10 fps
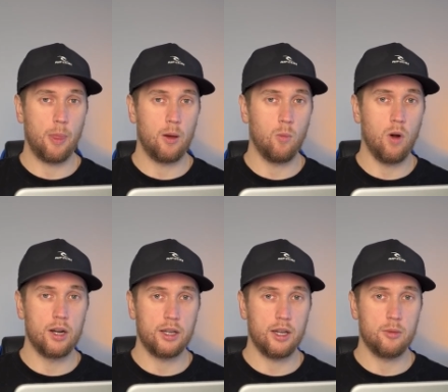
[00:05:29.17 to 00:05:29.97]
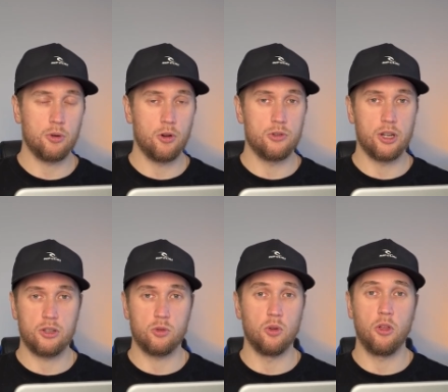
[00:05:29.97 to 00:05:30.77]
a 1K
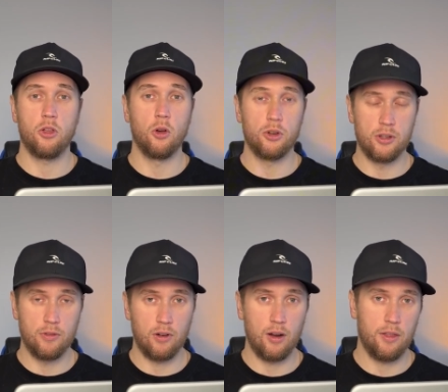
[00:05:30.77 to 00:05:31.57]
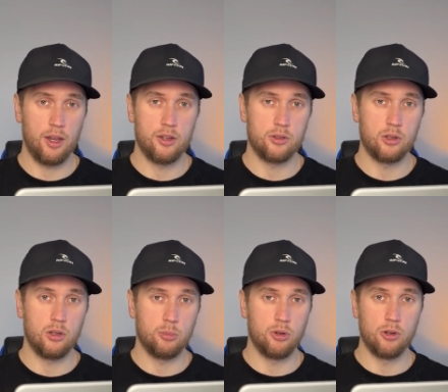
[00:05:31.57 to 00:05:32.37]
projects to $35,000